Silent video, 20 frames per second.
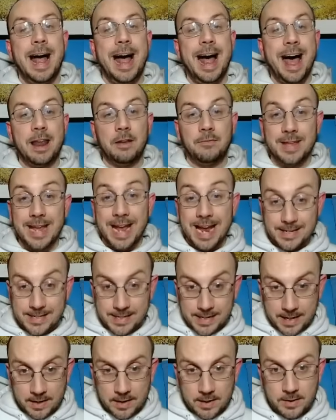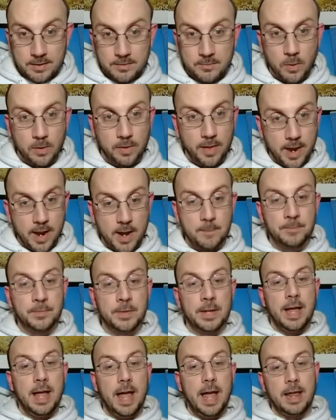out of the 18 for Atlanta,
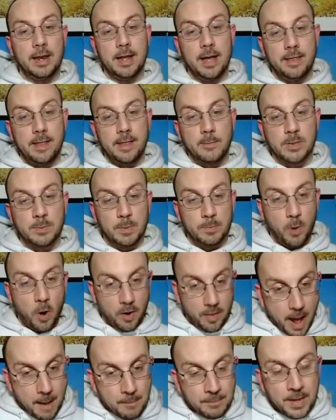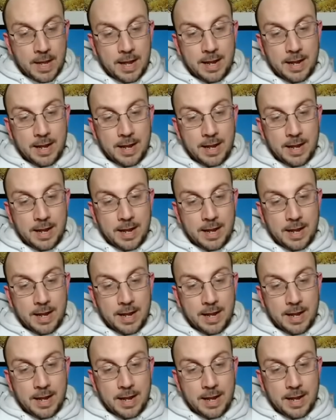and that was a big part of that.